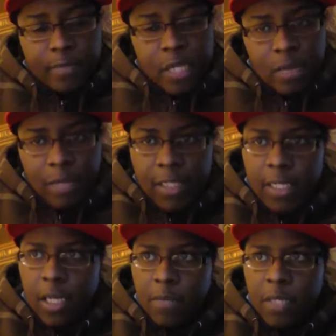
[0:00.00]
I'm like,
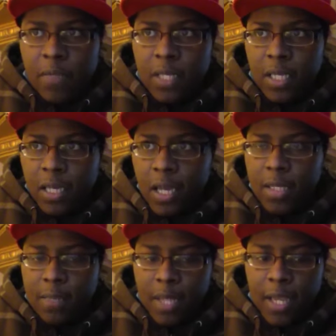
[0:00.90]
damn. He was like, yeah,
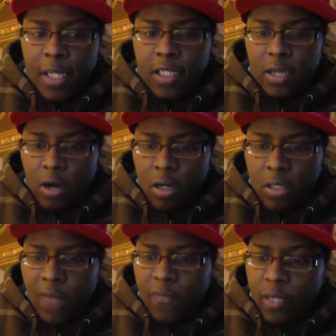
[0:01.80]
I'm thinking it's the hard
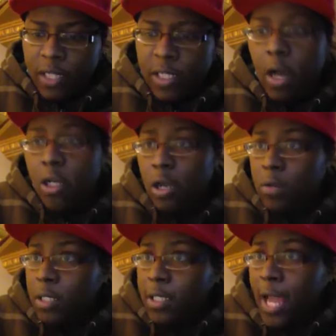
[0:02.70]
drive. And when he turned it on
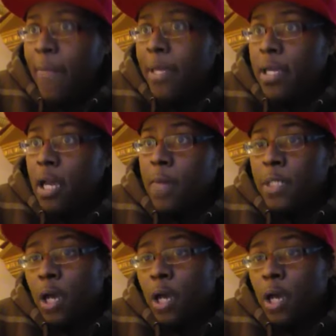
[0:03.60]
this time, it comes